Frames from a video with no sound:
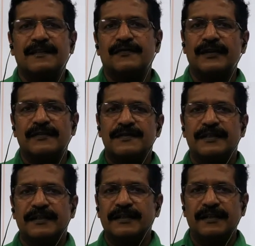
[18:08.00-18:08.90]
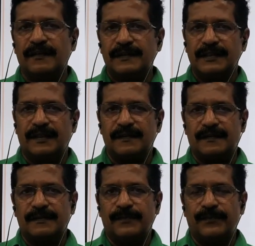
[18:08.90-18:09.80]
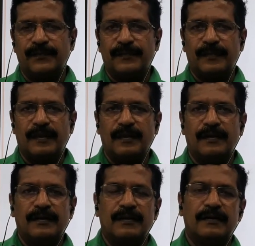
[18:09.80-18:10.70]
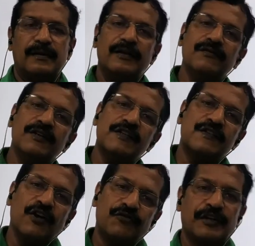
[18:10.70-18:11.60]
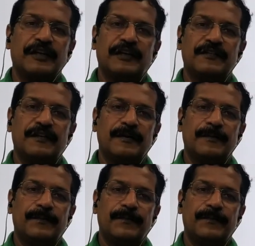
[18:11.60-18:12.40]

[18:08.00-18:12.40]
things we have studied in 11th class. Inverse of a relation.